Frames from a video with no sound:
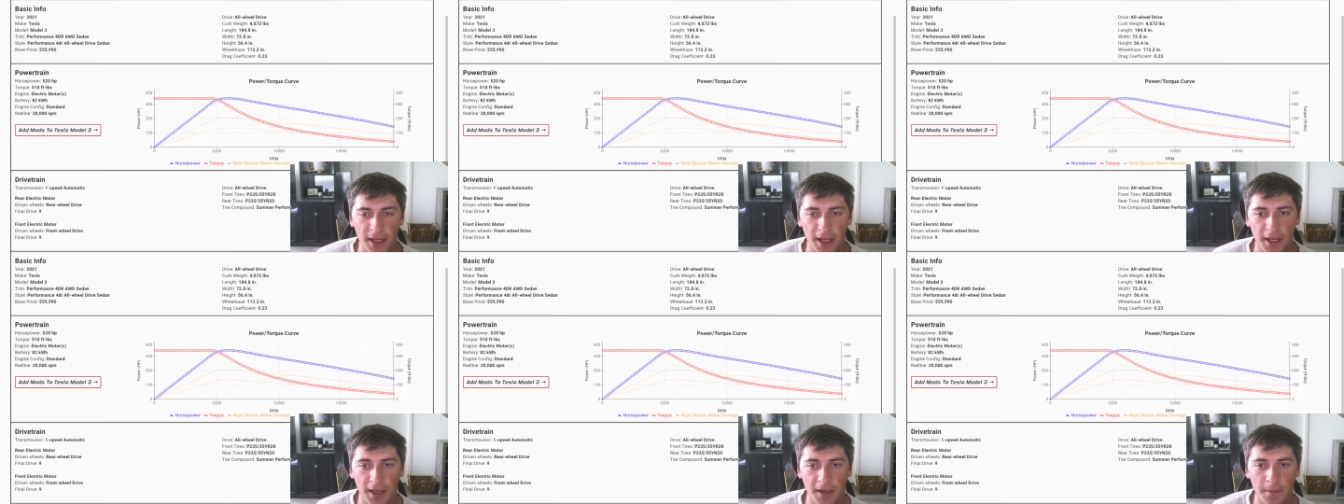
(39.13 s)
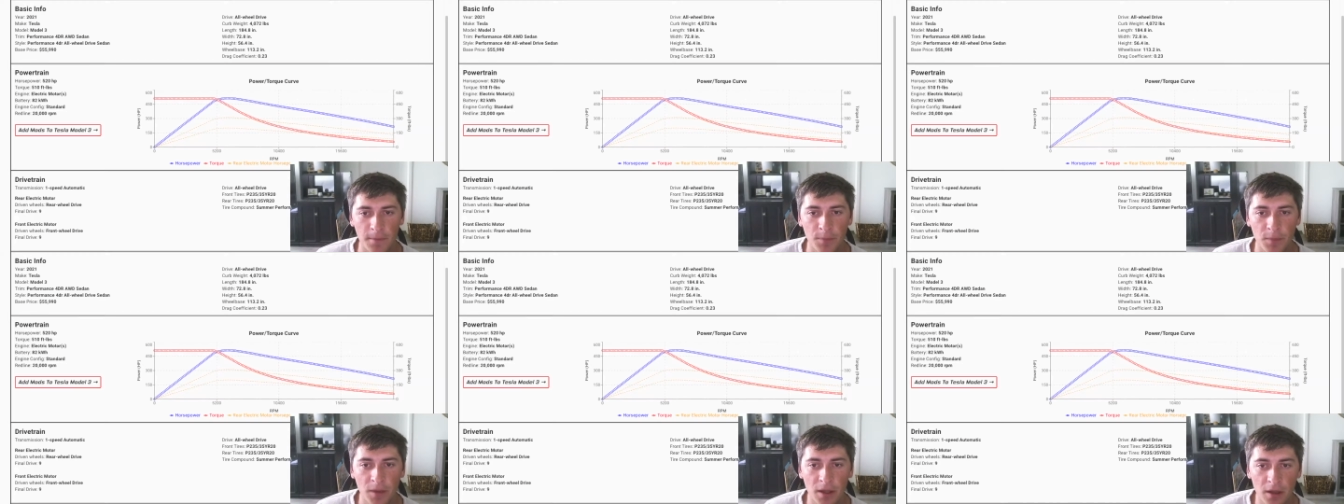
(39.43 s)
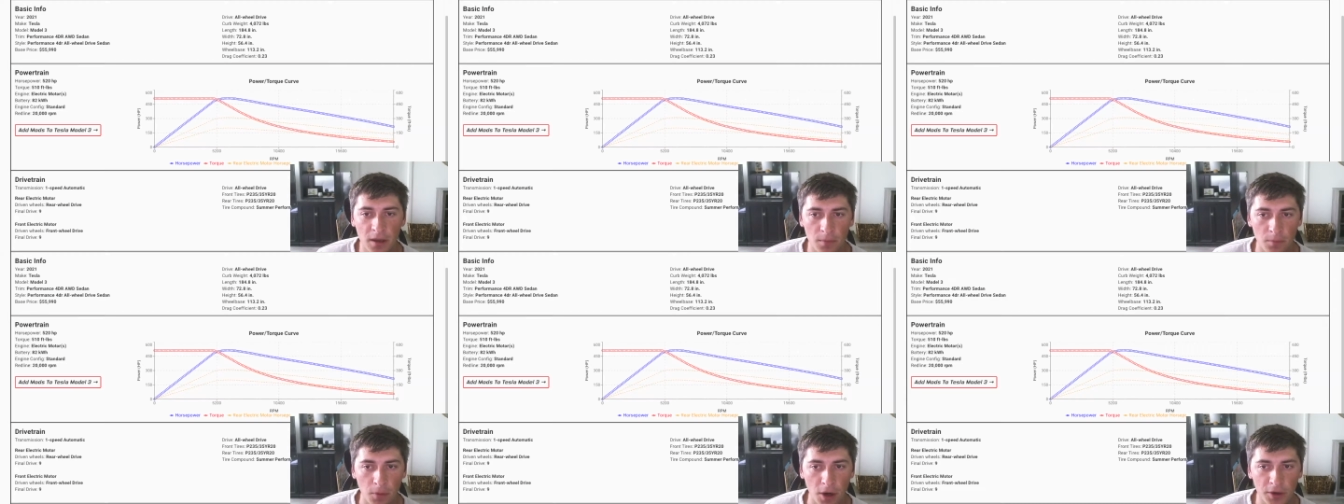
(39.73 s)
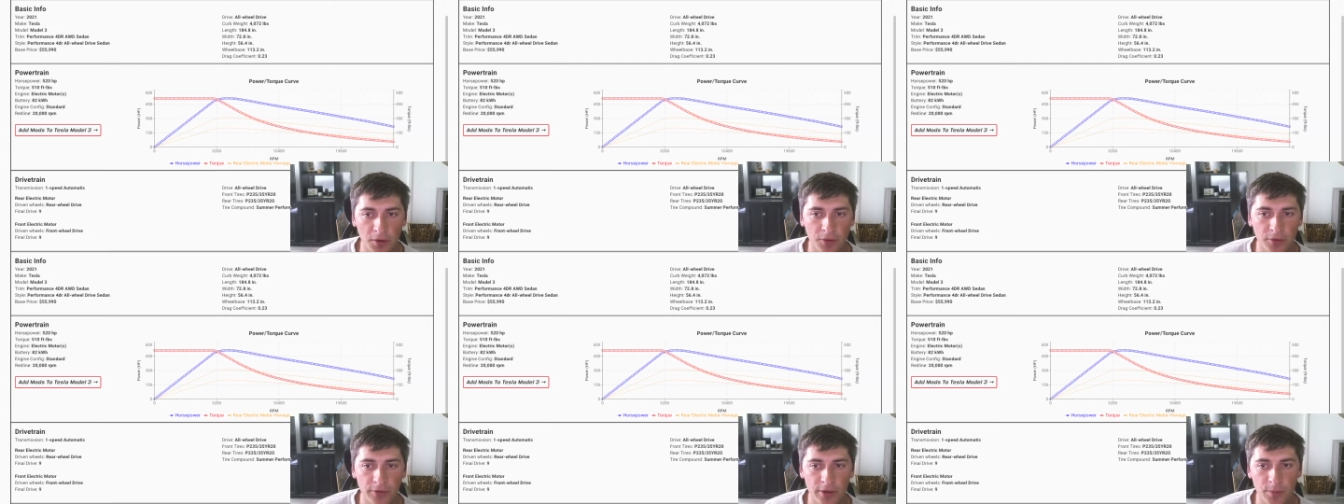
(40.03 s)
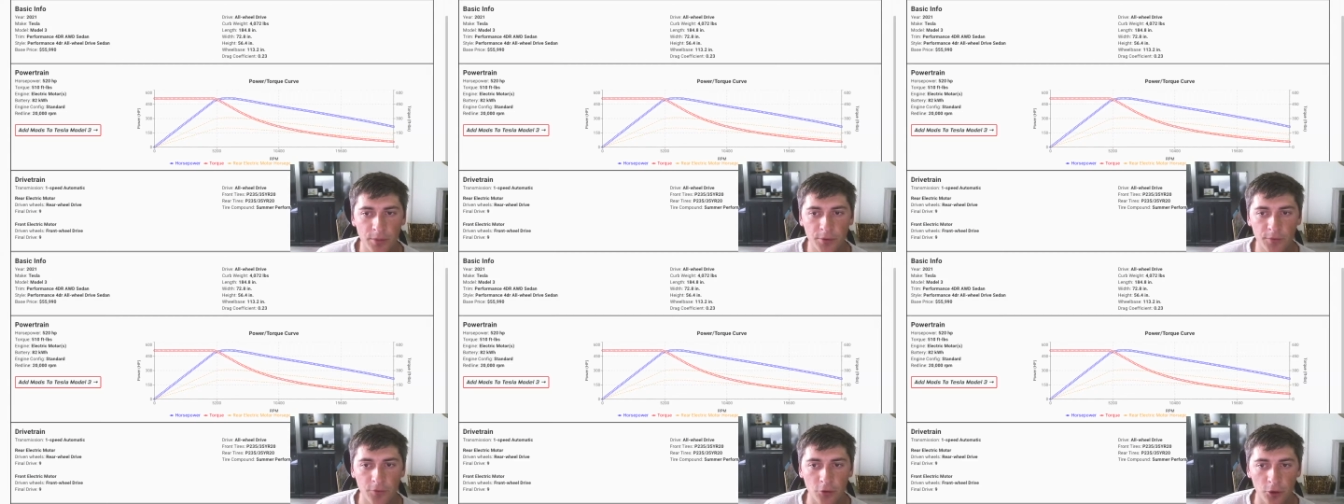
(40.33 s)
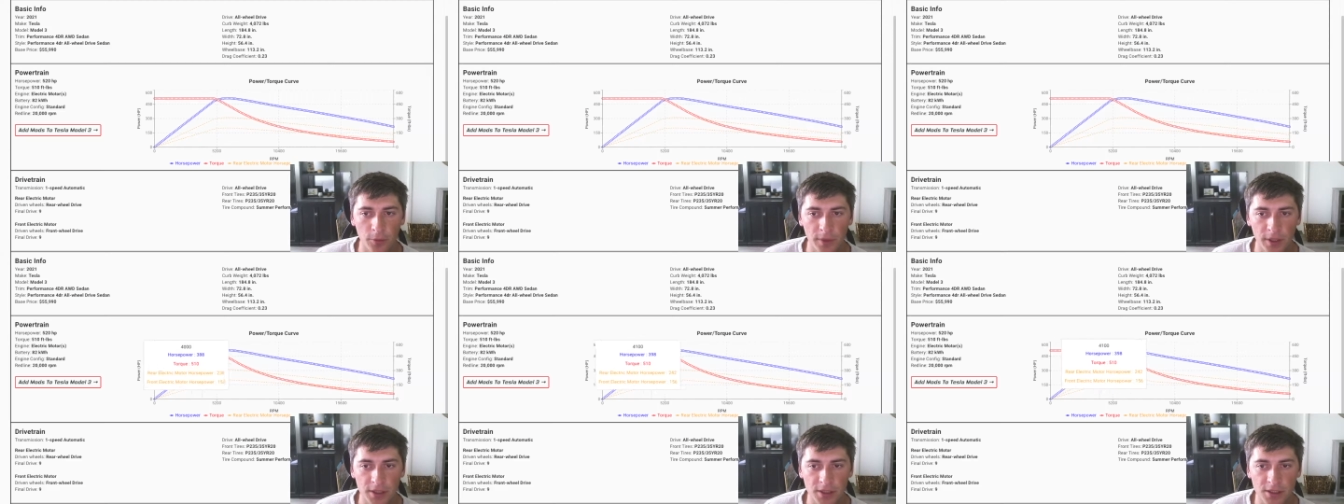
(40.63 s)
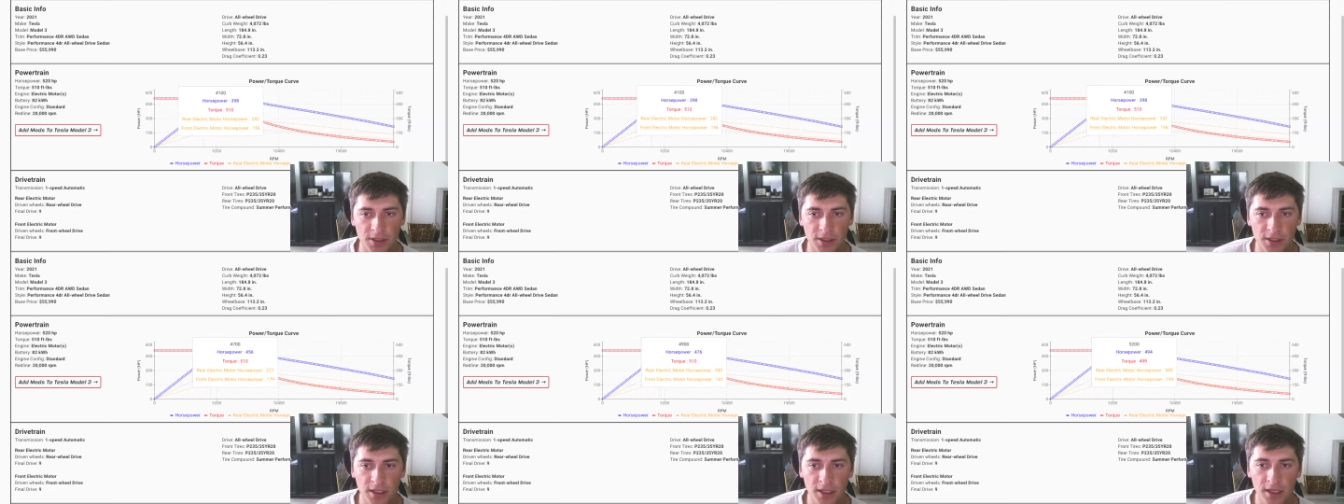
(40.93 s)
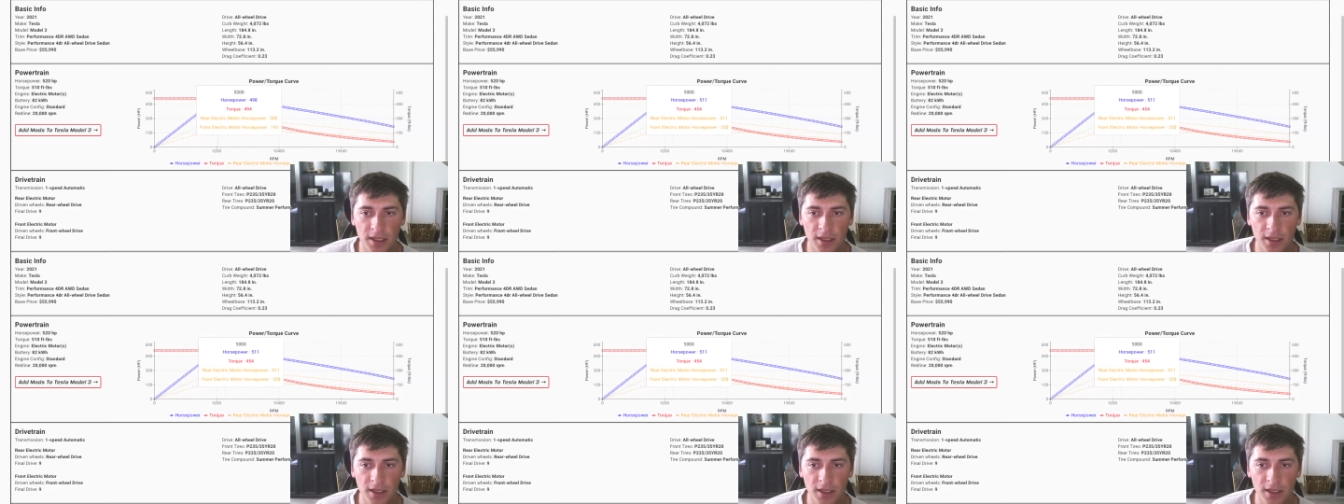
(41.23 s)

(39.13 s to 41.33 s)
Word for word: a Model three Performance